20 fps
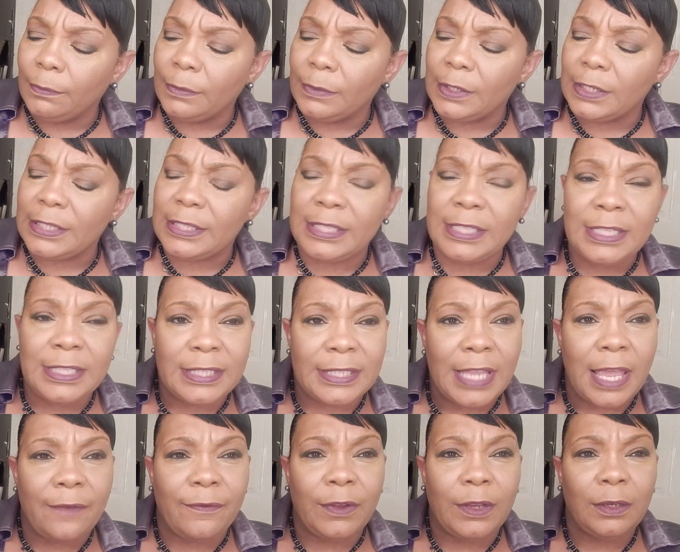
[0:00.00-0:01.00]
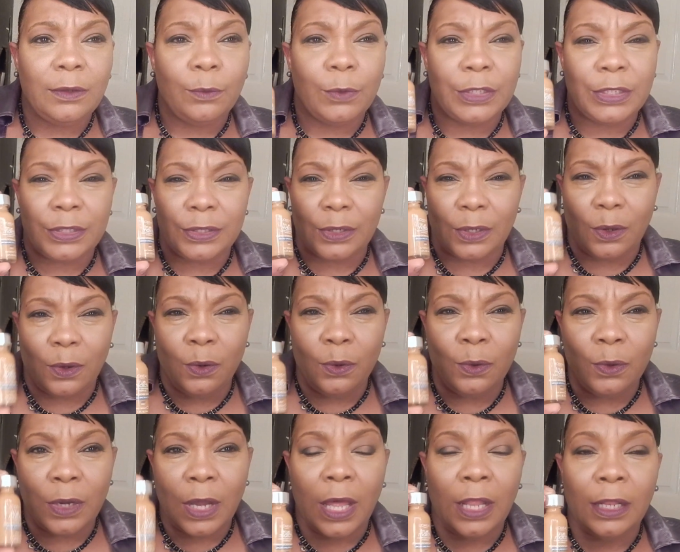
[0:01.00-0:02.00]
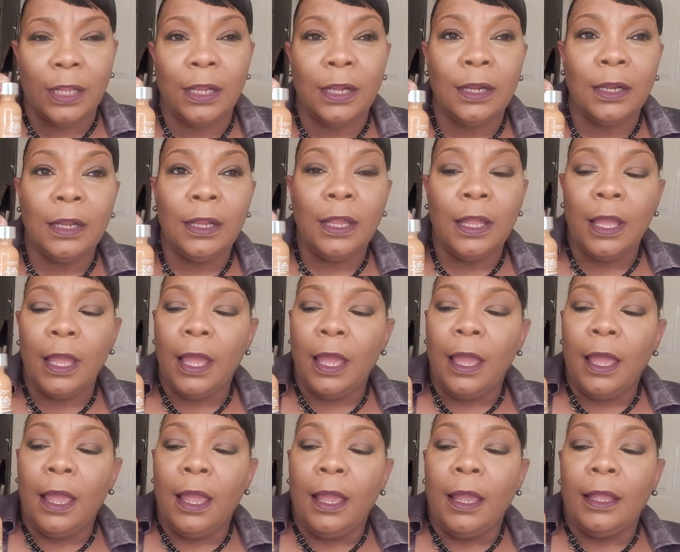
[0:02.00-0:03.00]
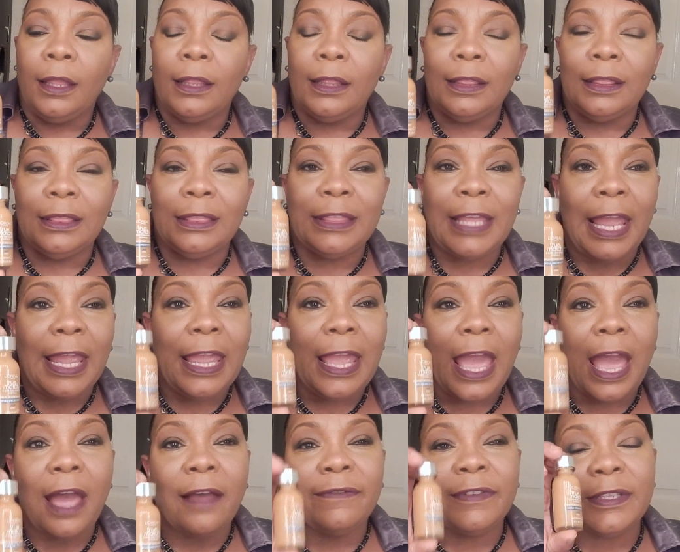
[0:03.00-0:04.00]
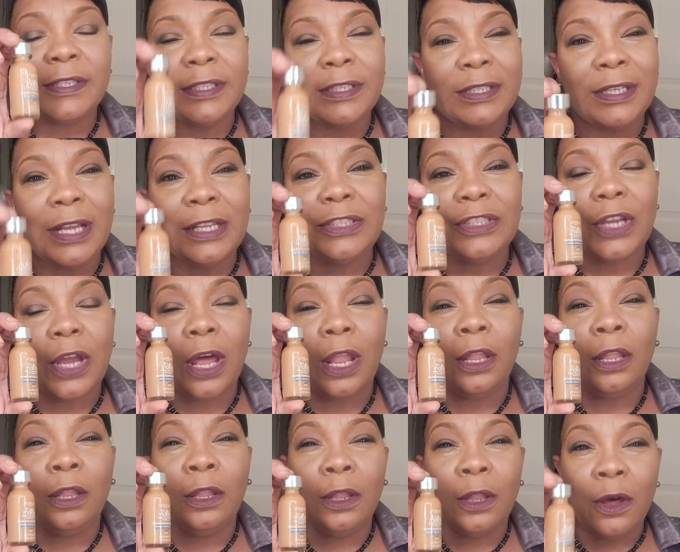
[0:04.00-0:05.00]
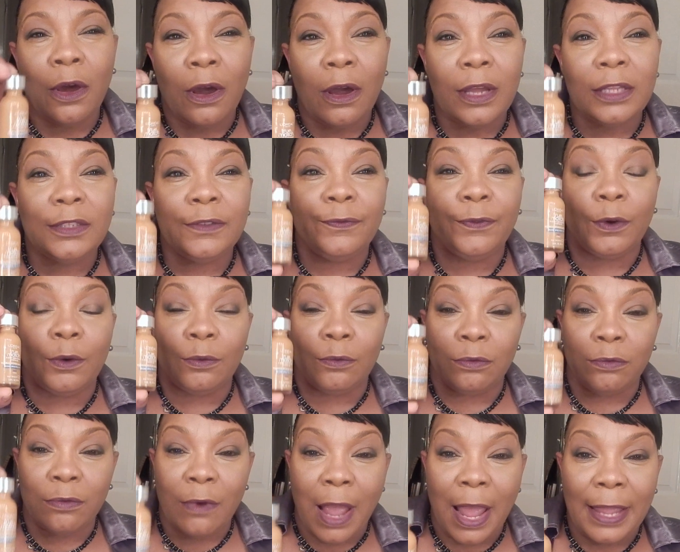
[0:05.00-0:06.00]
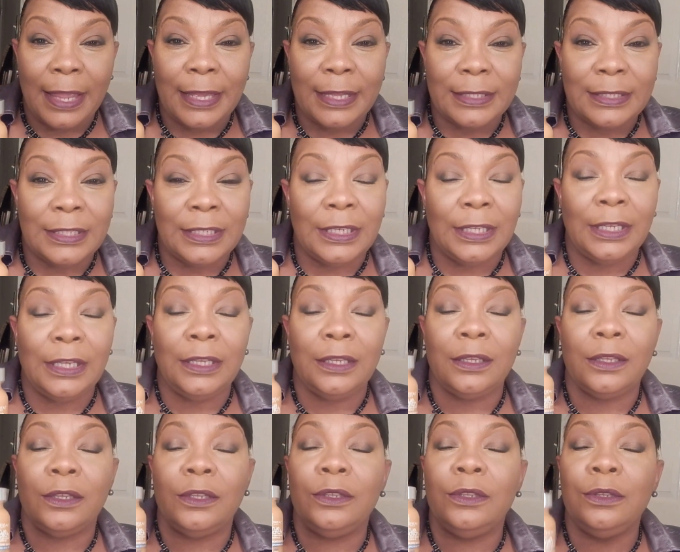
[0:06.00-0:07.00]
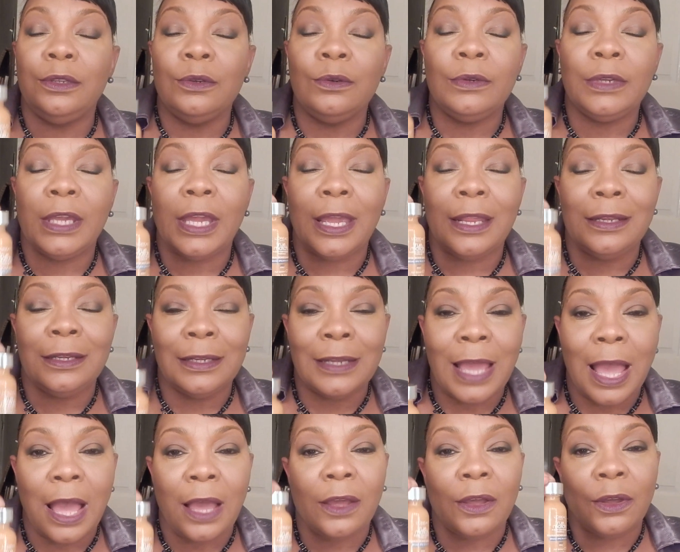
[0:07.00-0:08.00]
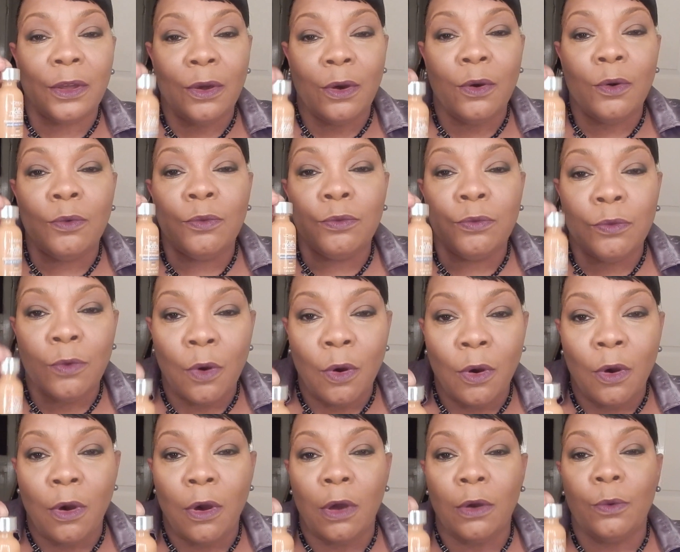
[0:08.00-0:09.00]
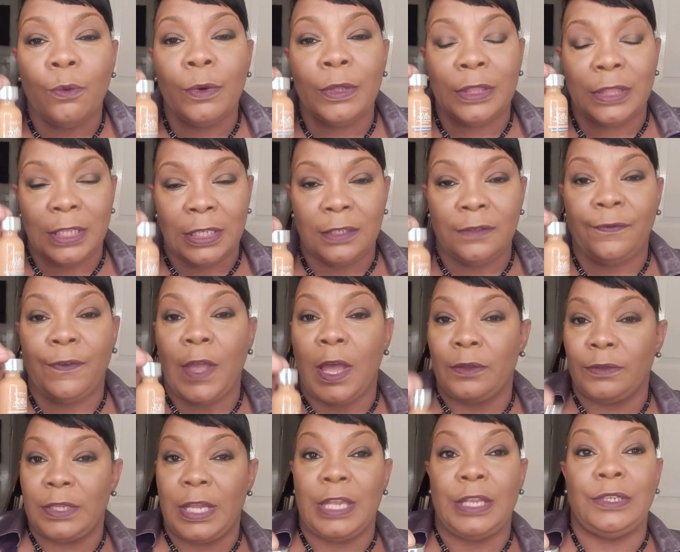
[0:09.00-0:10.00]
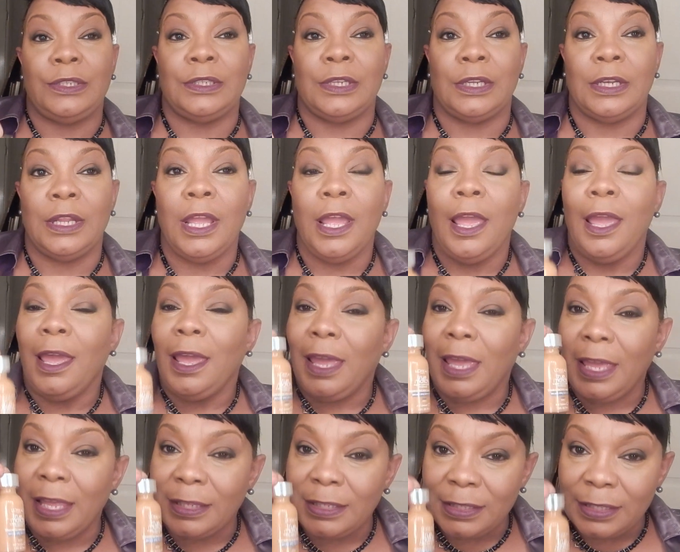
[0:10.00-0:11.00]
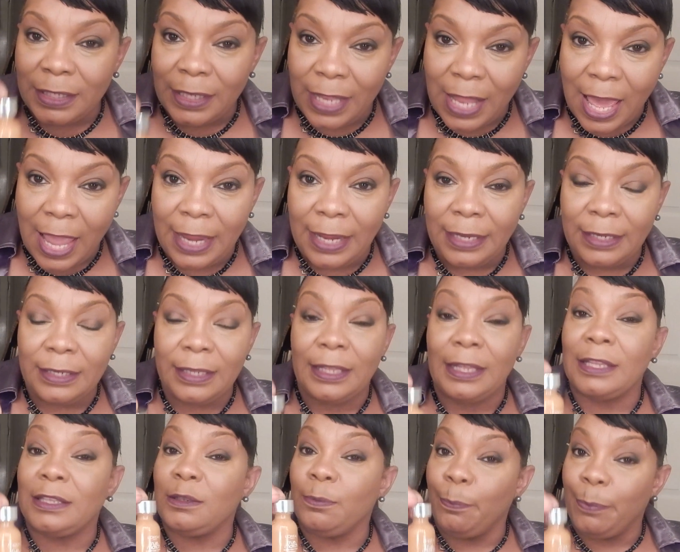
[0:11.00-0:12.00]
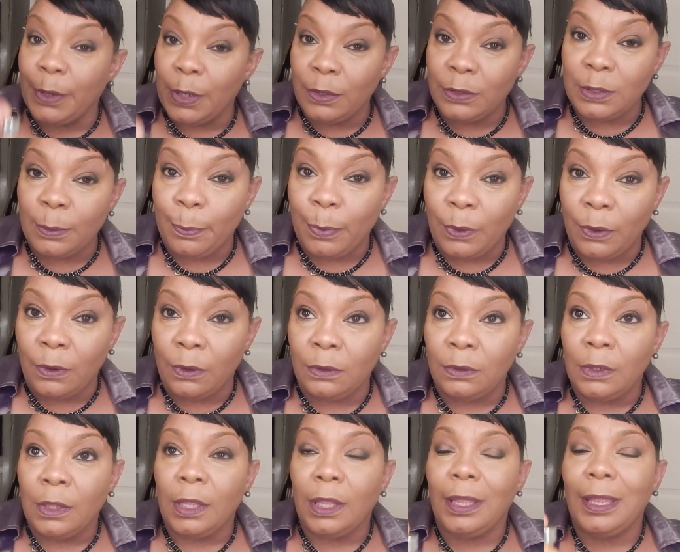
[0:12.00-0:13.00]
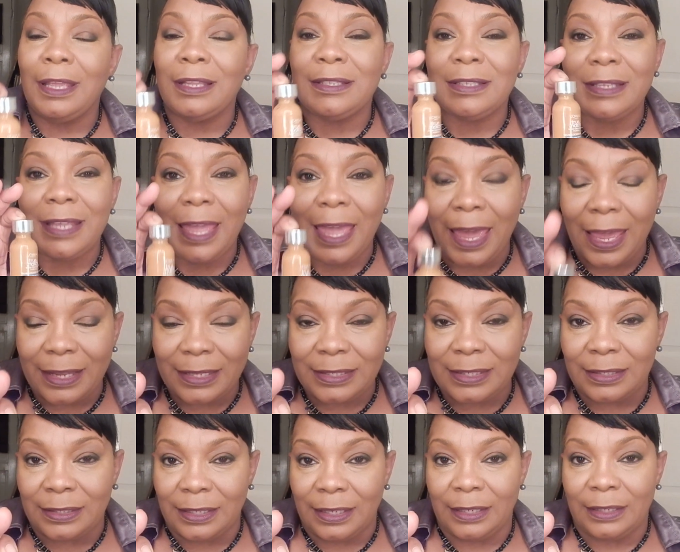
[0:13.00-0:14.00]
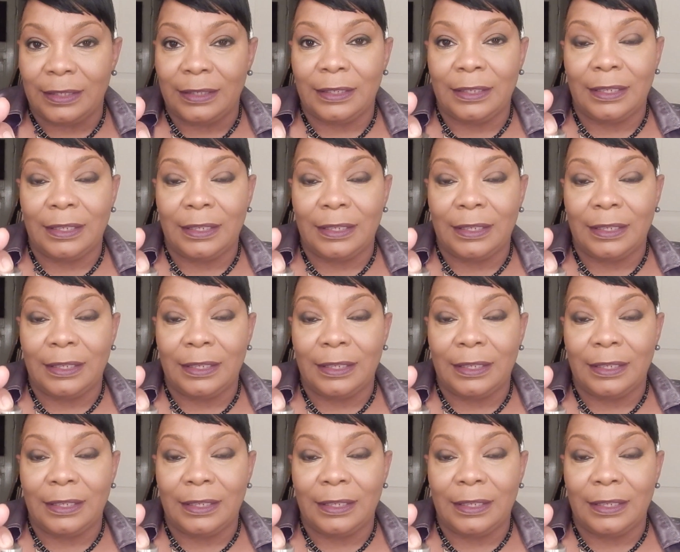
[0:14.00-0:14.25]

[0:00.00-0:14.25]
C7, which is a cool color. They have such a large variety. You cannot go wrong with this foundation. It's light, it's buildable, it's excellent.